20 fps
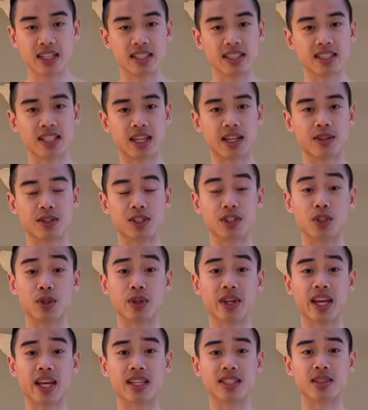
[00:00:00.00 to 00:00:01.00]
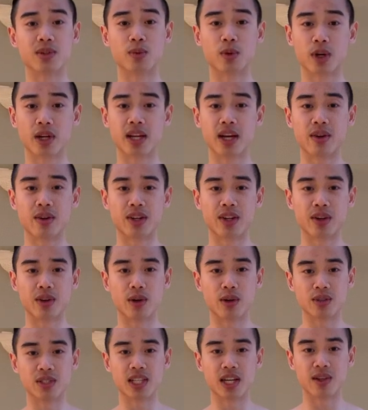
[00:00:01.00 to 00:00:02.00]
take your suitcase and work out in your
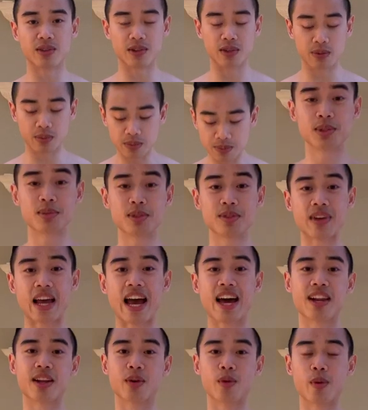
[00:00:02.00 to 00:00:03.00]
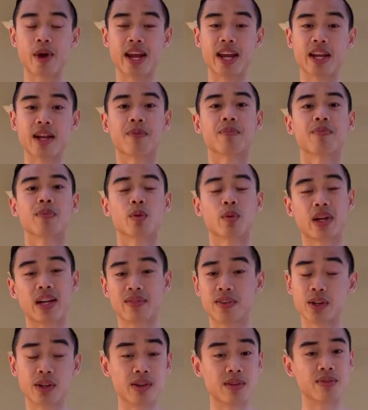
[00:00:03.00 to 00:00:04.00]
hotel room. In terms of adding weight, whatever
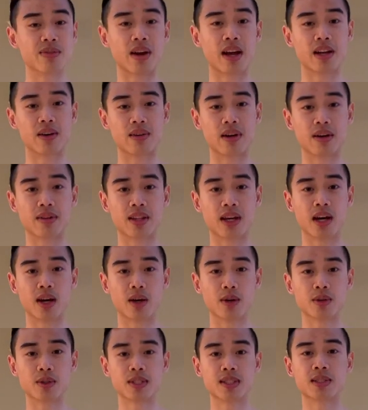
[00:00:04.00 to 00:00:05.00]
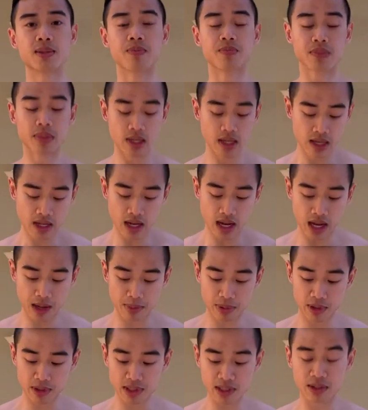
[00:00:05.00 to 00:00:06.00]
you can find around the house, I
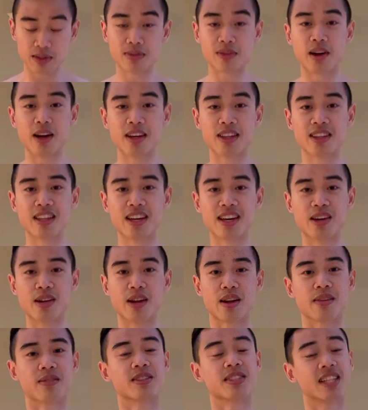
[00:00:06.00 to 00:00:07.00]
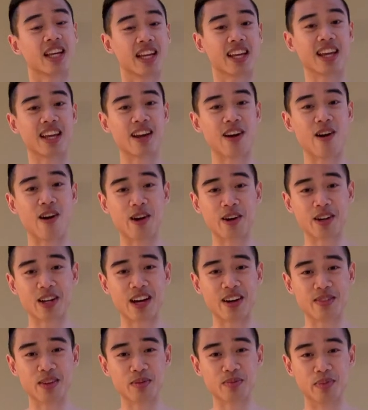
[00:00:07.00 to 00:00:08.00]
personally find that taking
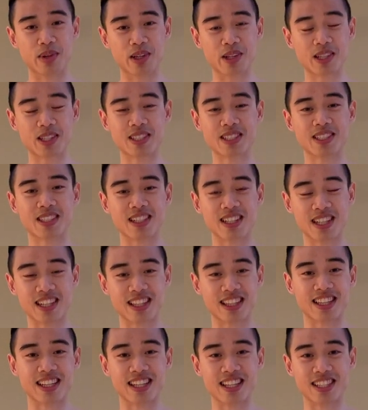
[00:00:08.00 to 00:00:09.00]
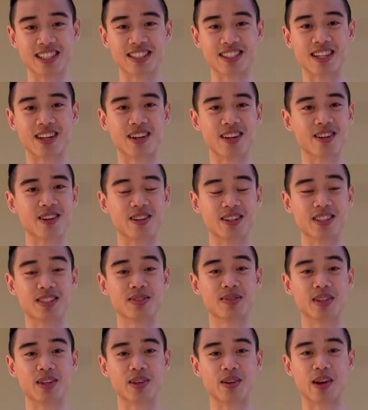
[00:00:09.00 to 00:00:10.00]
hardcover books like these are going to
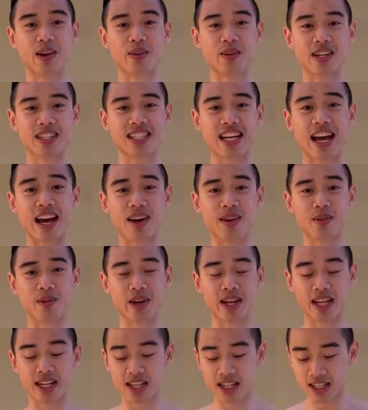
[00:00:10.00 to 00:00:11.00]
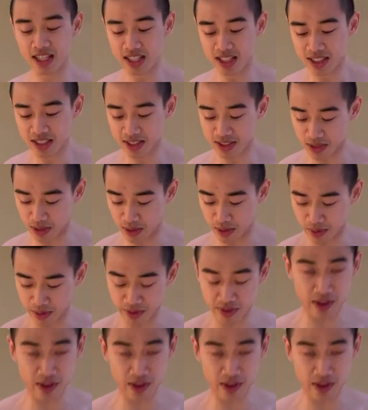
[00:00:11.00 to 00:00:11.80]
be a great way to add weight. So we've